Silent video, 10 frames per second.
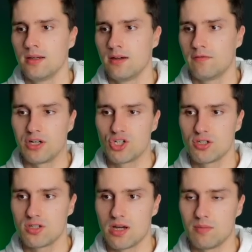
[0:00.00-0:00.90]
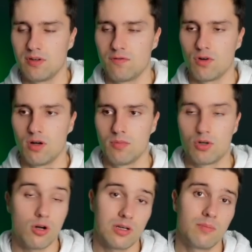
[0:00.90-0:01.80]
functions coming from a
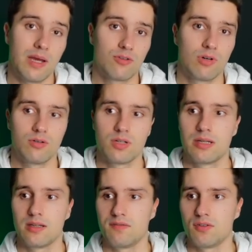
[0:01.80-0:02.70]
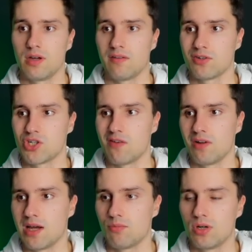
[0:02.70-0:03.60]
Kotlin background. If you have a Java
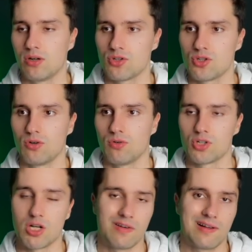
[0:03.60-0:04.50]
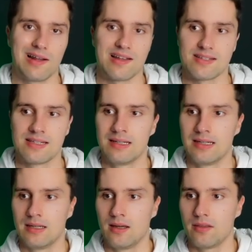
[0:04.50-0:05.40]
library or so, or Java classes,
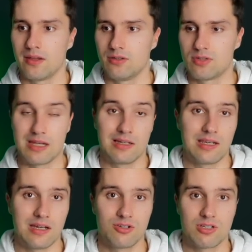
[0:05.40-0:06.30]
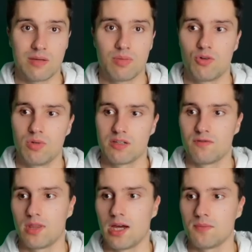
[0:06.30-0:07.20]
then you sadly can't use name parameters
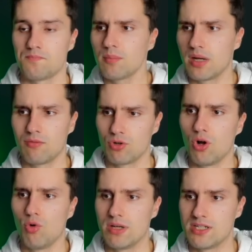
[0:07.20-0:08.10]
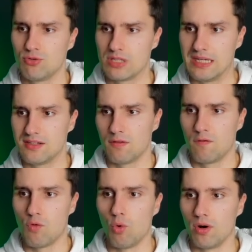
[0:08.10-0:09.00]
for that. But I would always use these
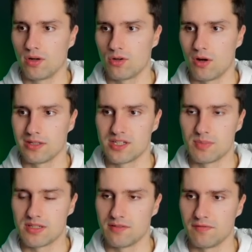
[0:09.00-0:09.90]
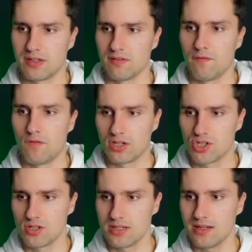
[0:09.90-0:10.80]
for Kotlin specific
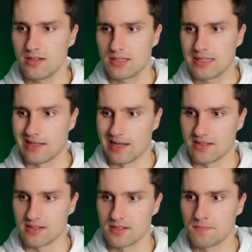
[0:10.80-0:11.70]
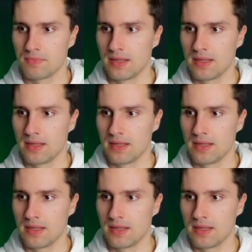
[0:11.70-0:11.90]
functions and classes.